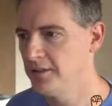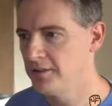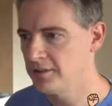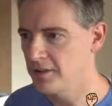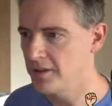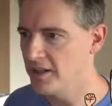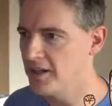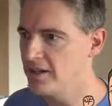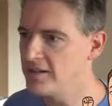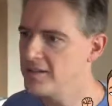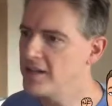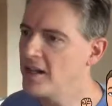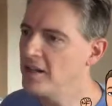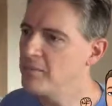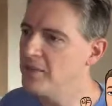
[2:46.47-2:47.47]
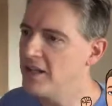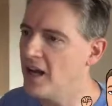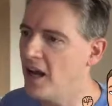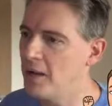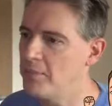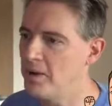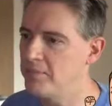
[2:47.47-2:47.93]
So there it's telling me
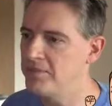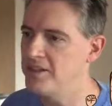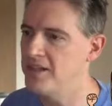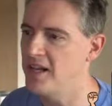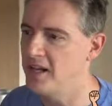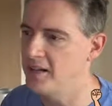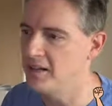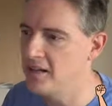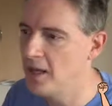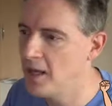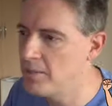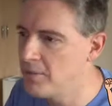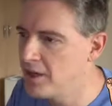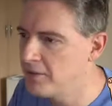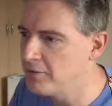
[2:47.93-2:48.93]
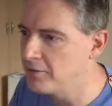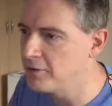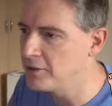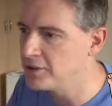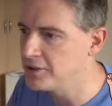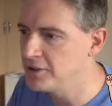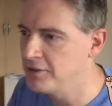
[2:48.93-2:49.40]
I'm up to date. I'm on
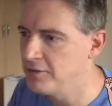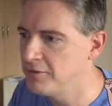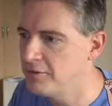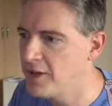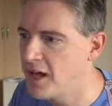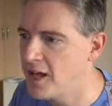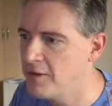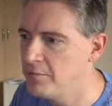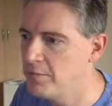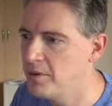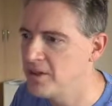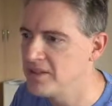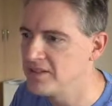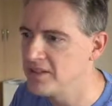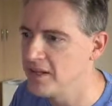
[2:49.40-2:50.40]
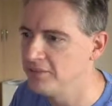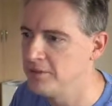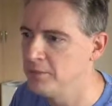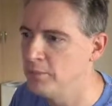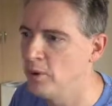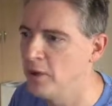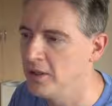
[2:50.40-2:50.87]
version
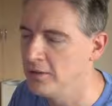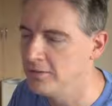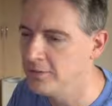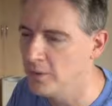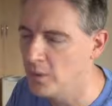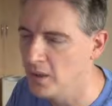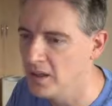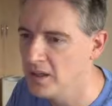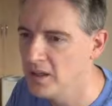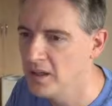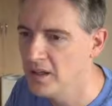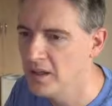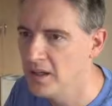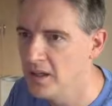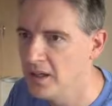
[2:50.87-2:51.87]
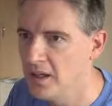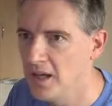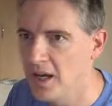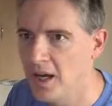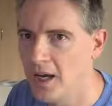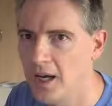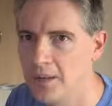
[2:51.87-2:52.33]

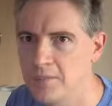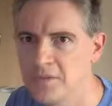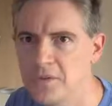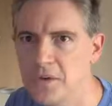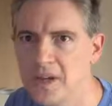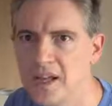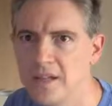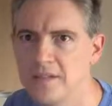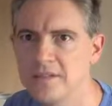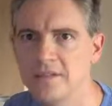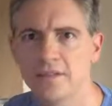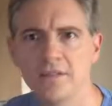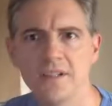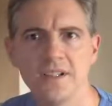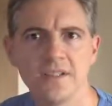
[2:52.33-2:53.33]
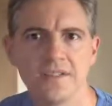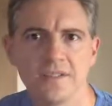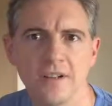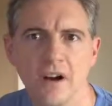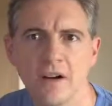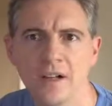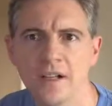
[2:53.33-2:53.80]
5.7.4. So again, certainly
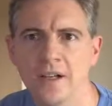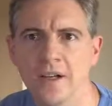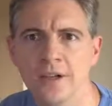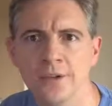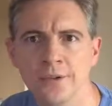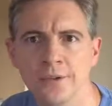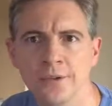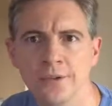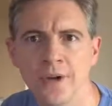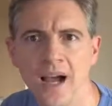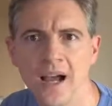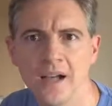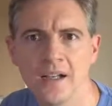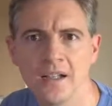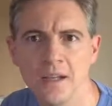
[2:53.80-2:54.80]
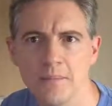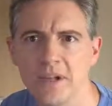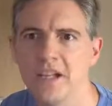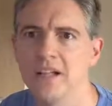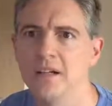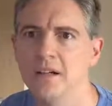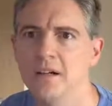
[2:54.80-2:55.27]
starting a new
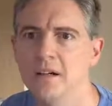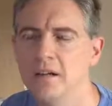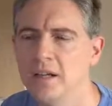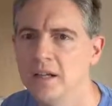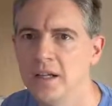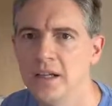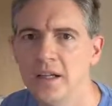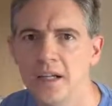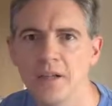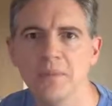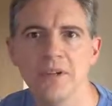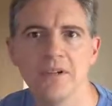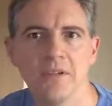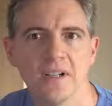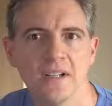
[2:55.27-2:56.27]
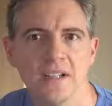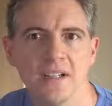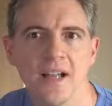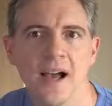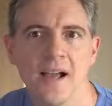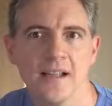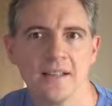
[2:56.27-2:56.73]
academic year, it'd be really
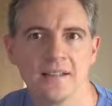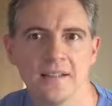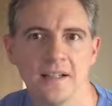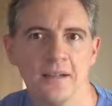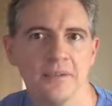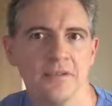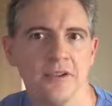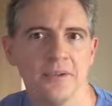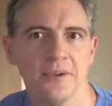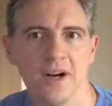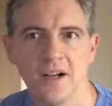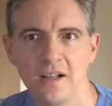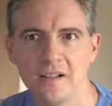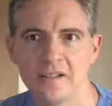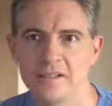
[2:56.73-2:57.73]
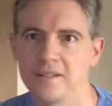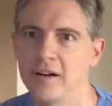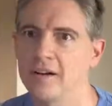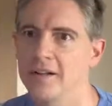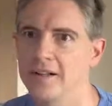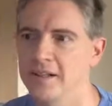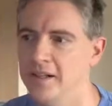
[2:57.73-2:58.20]
nice if you all
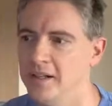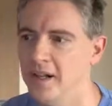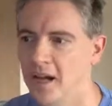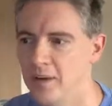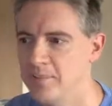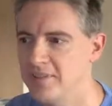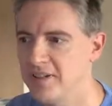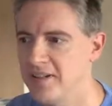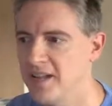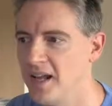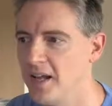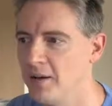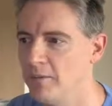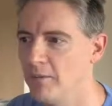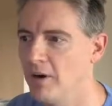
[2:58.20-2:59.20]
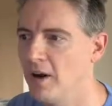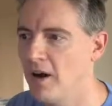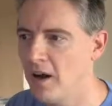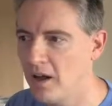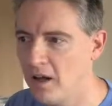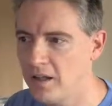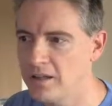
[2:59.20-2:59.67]
started it up to date. We're
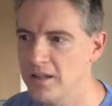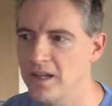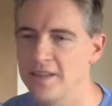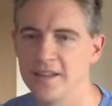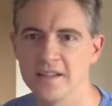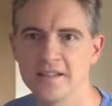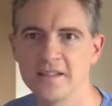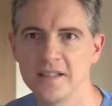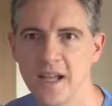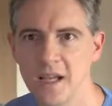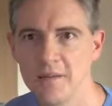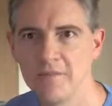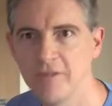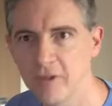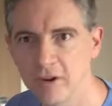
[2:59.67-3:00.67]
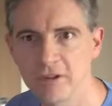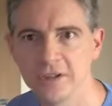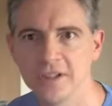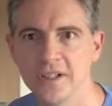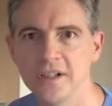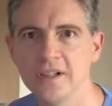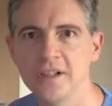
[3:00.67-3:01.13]
all on the same
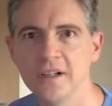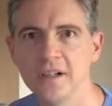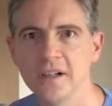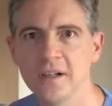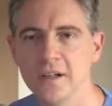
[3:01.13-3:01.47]
version.